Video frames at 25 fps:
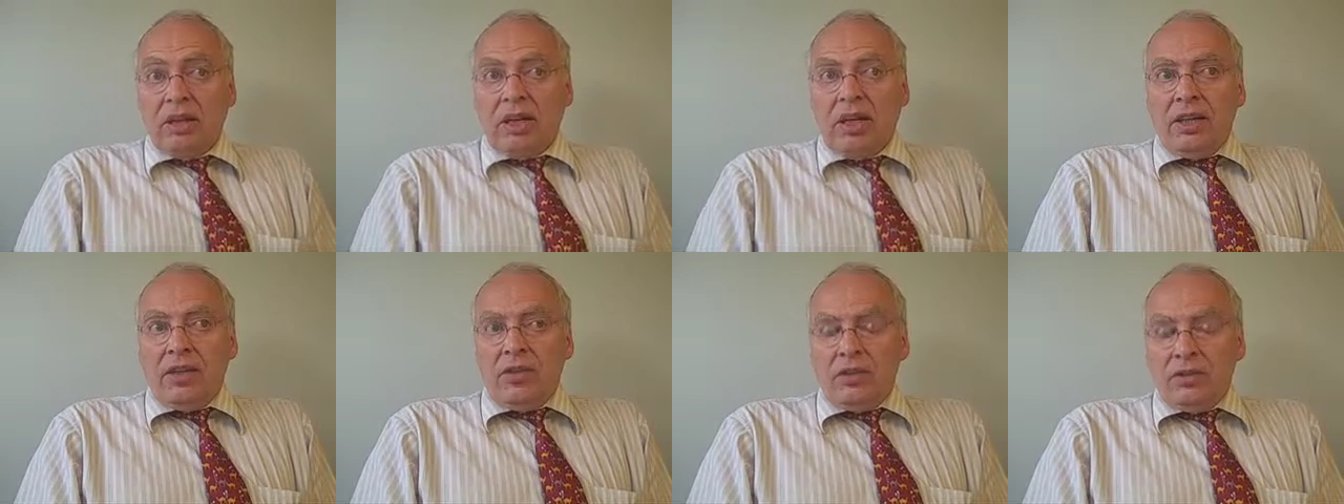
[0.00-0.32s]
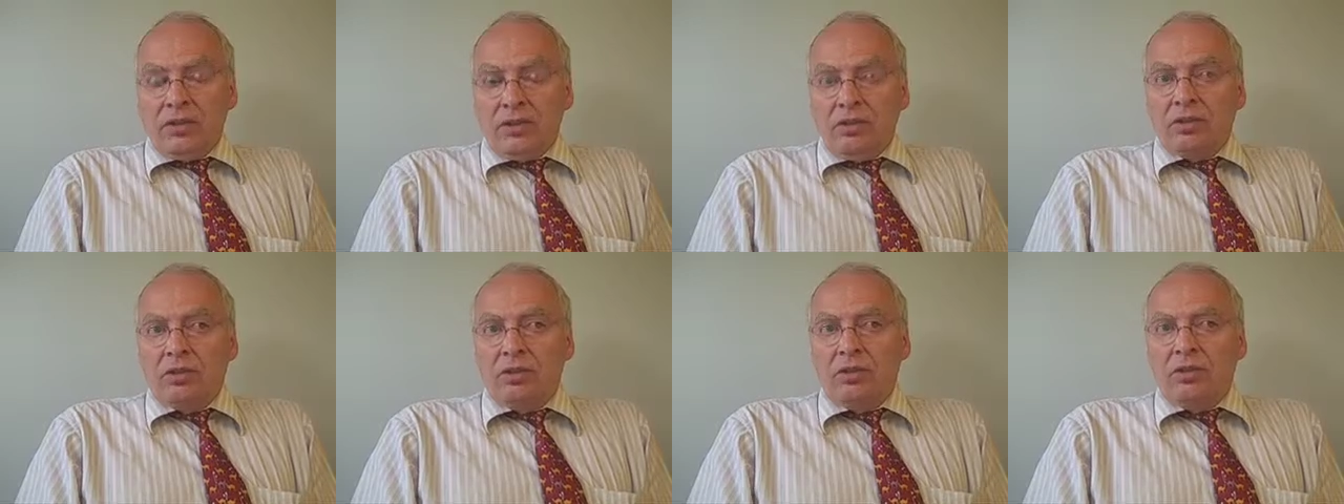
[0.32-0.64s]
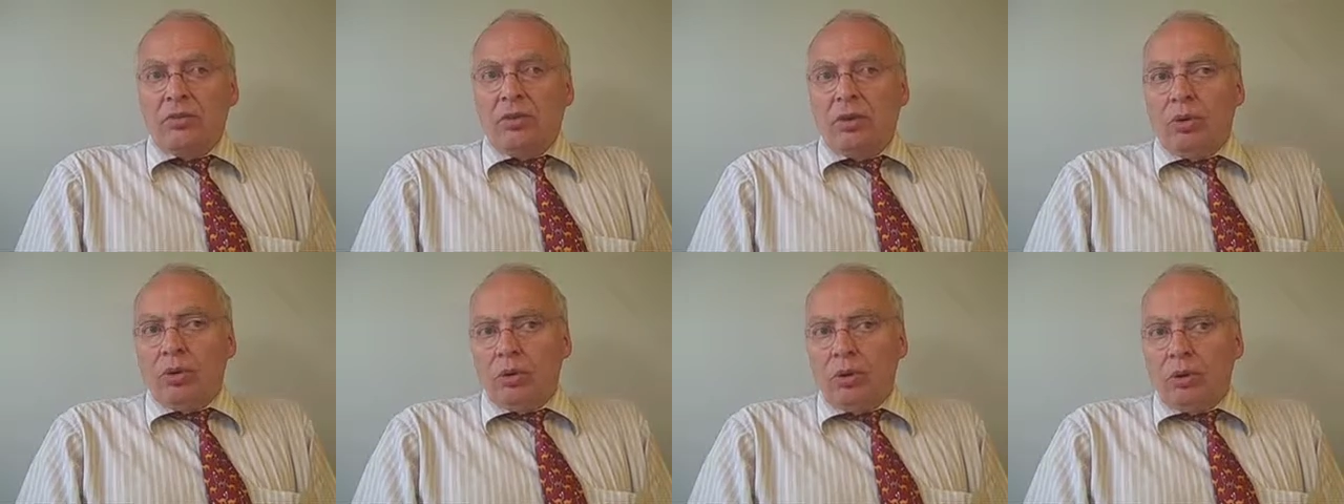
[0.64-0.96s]
And this is
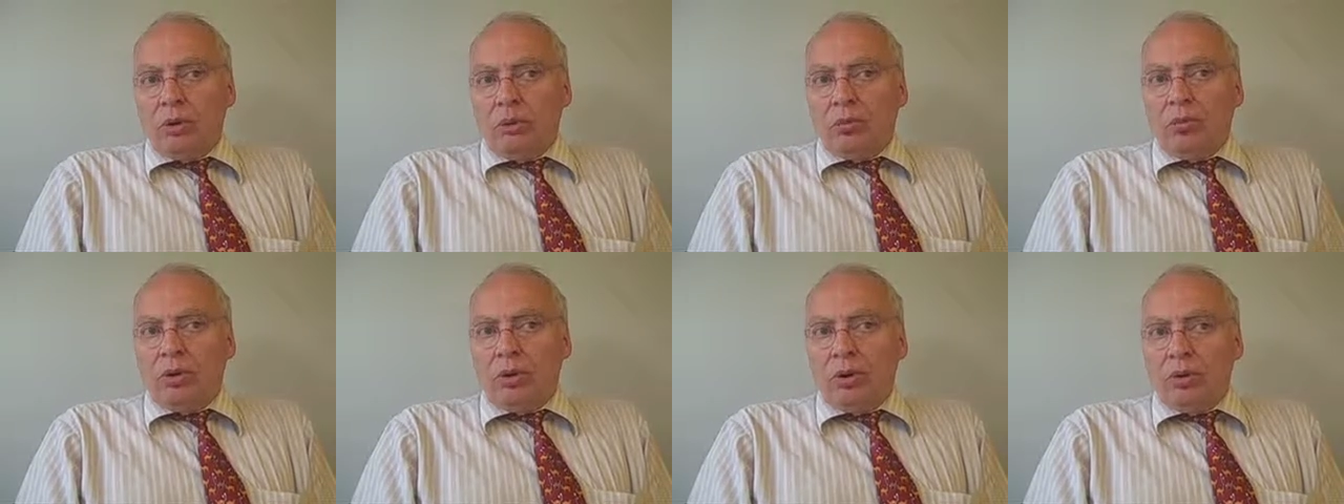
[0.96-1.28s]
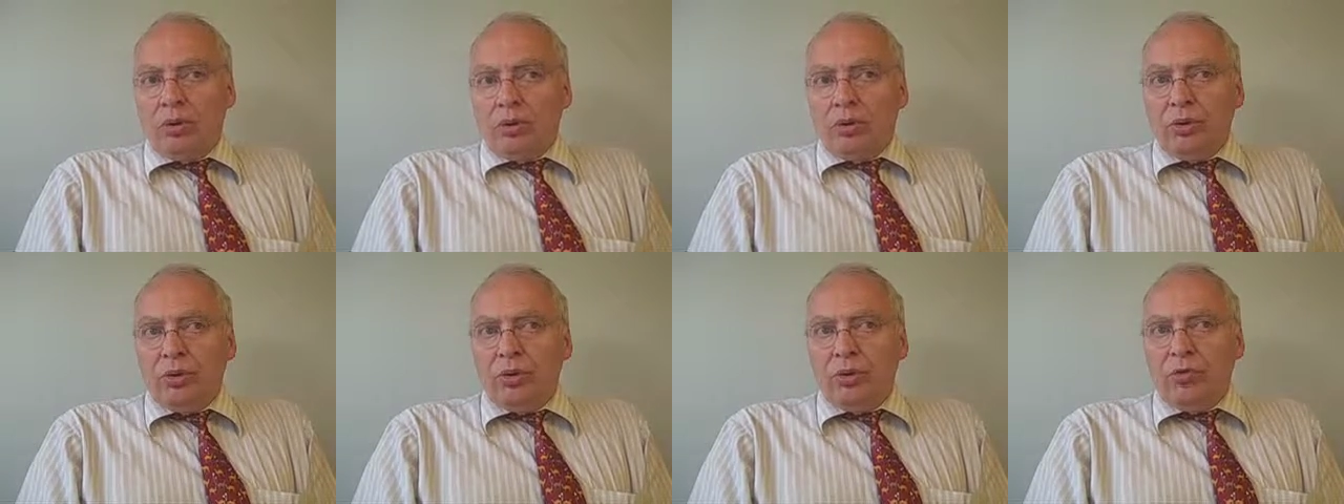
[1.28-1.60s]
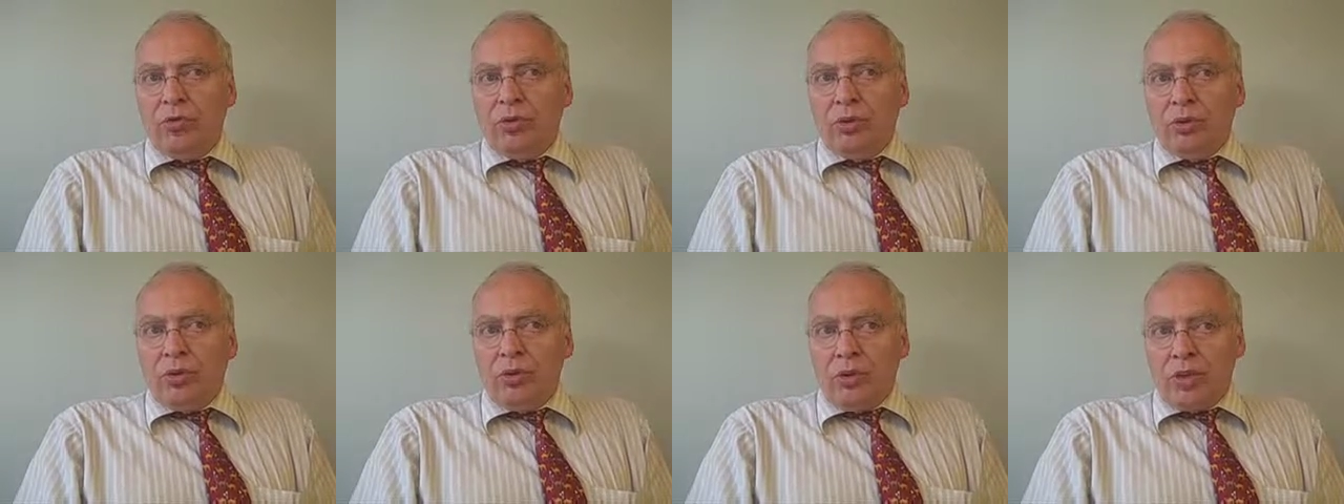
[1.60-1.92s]
a rolling
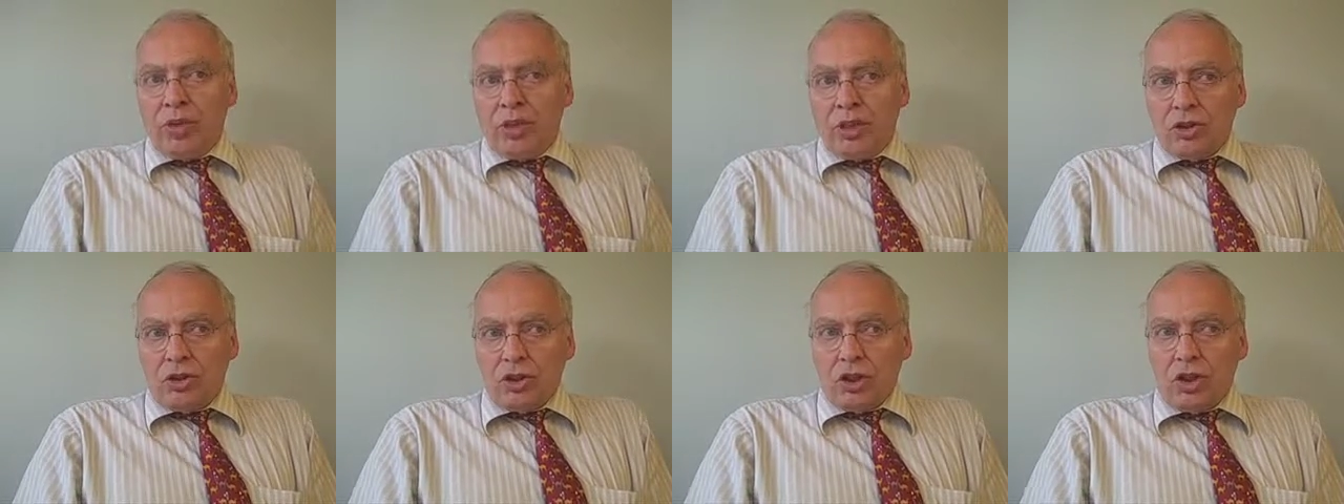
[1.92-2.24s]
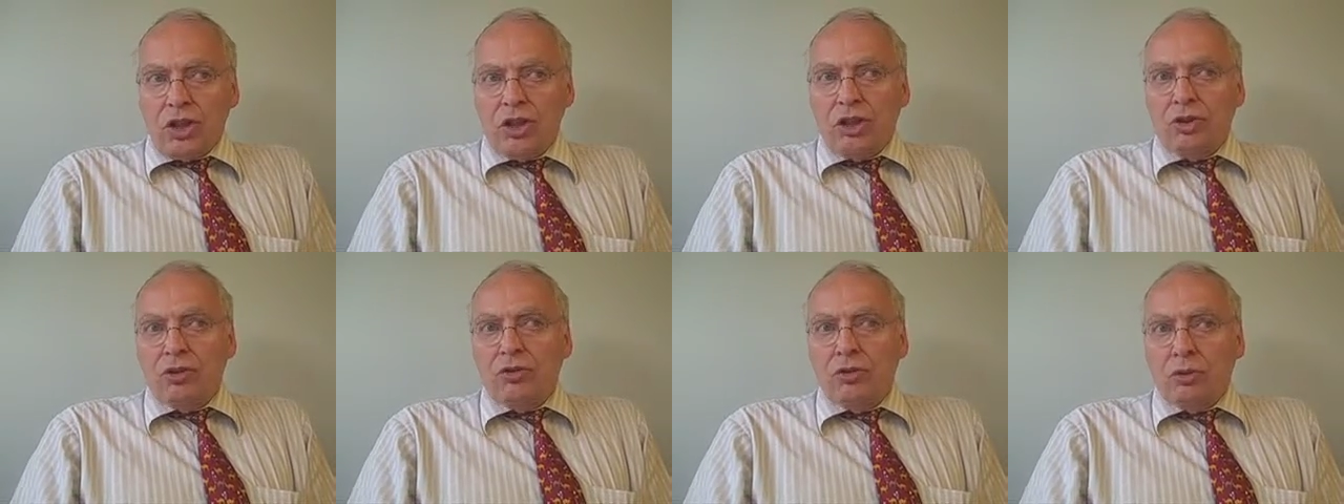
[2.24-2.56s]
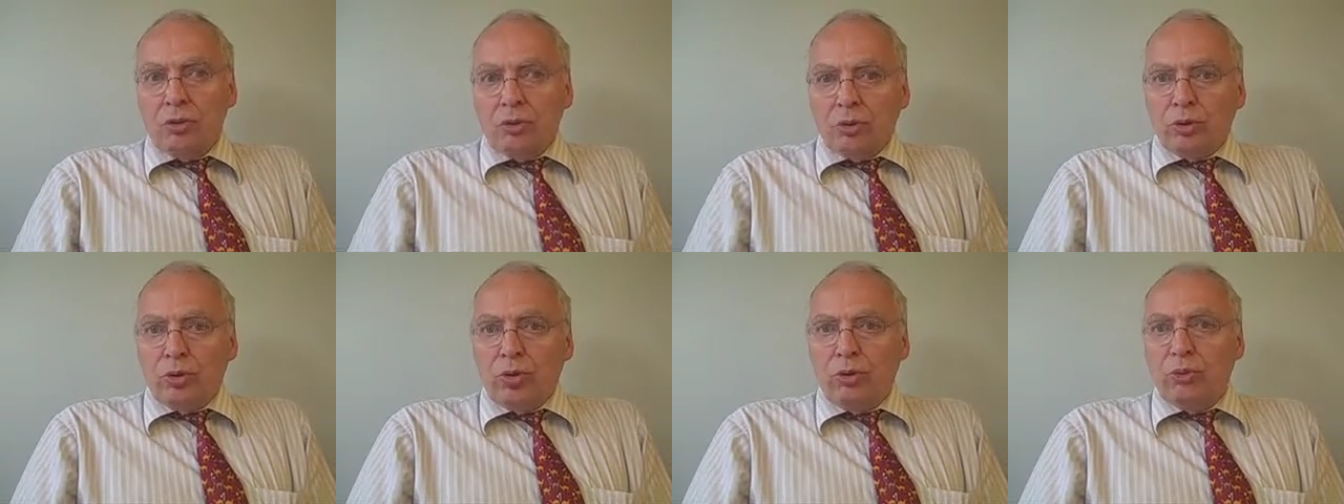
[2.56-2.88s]
program, so they change
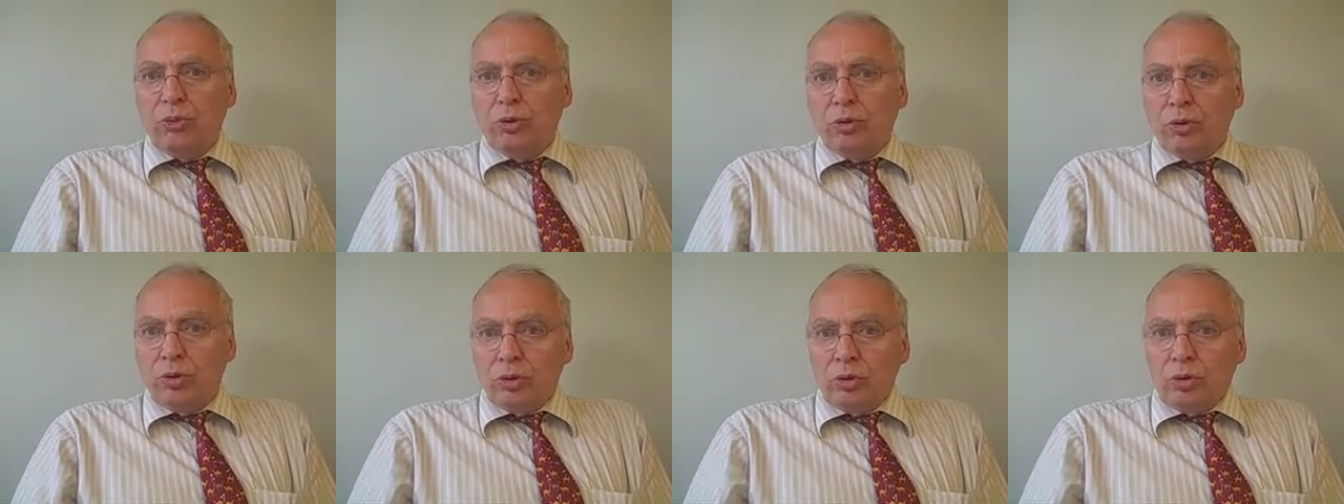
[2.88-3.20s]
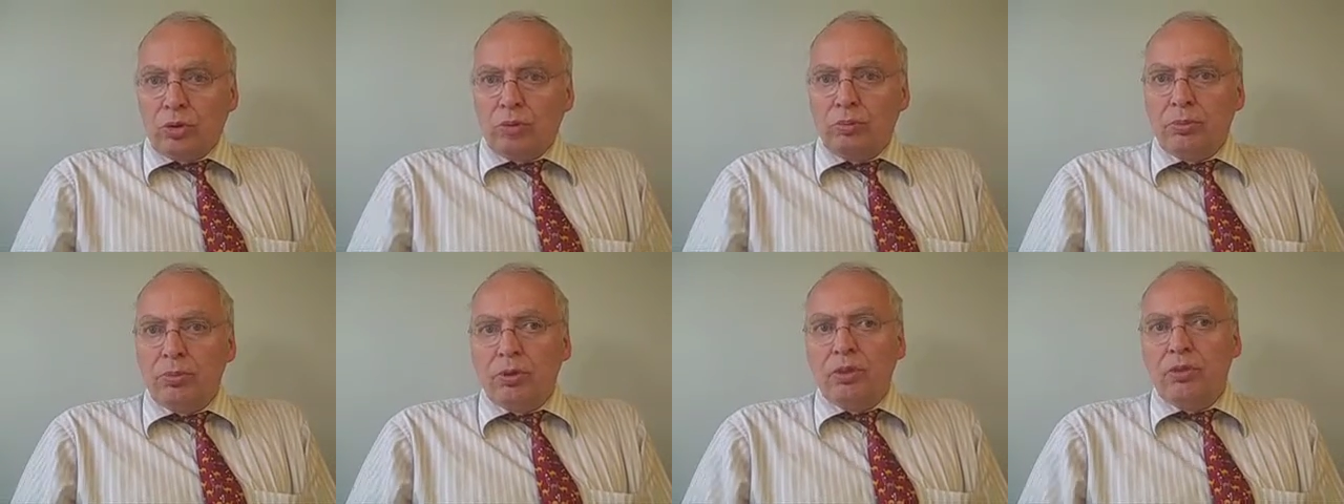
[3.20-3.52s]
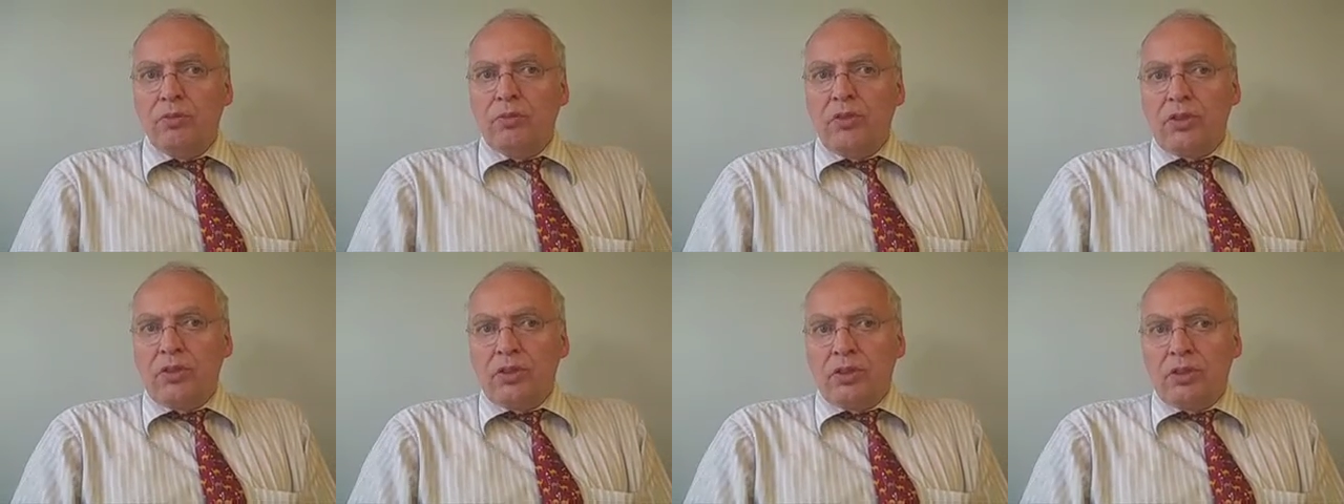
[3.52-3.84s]
from crop to crop
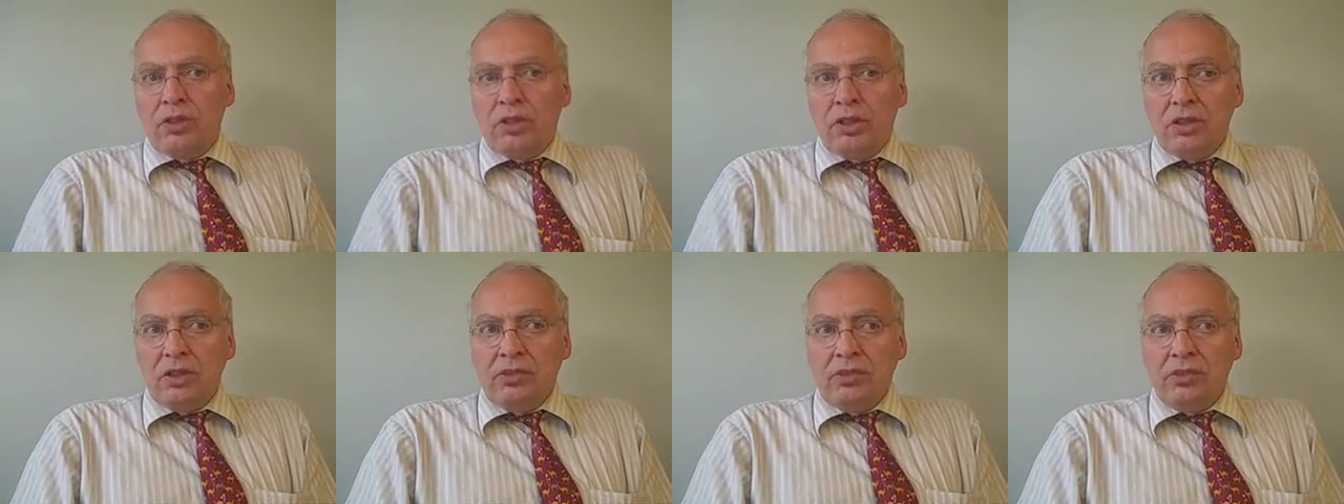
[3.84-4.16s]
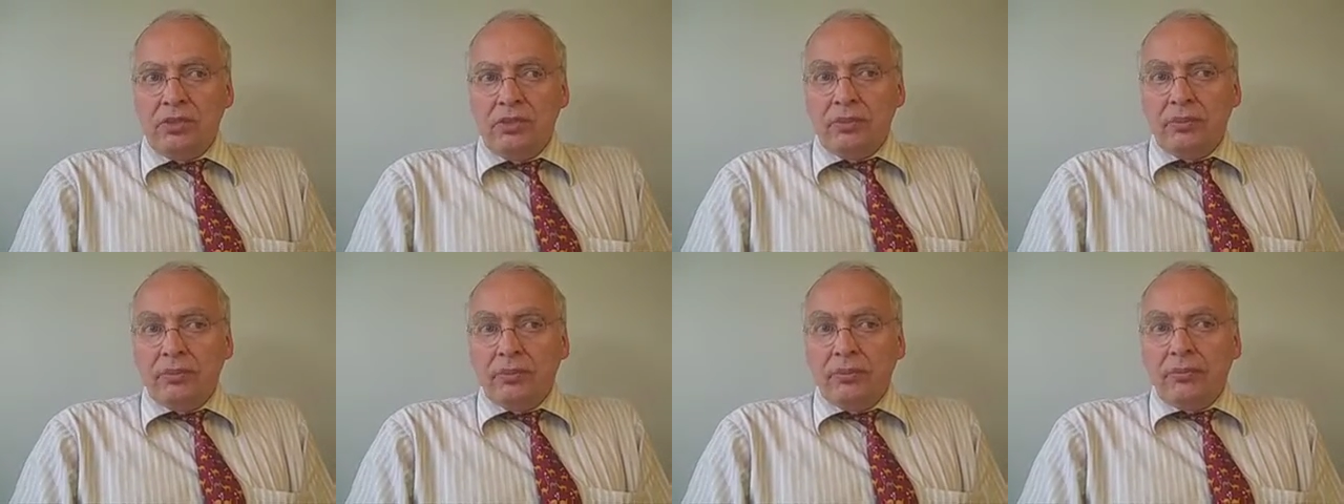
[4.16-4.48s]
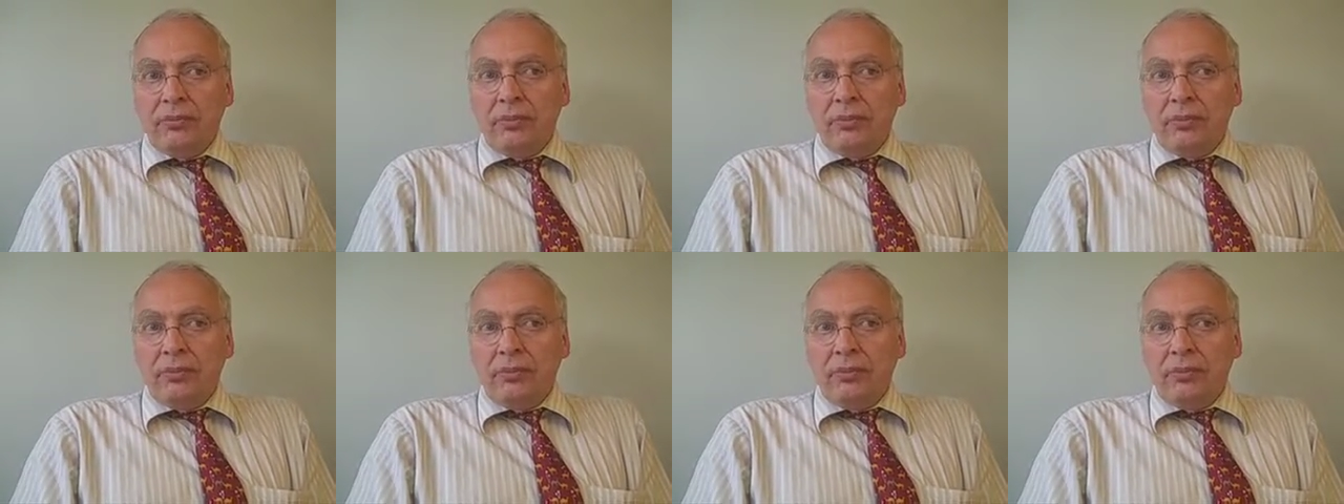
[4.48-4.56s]
over the years.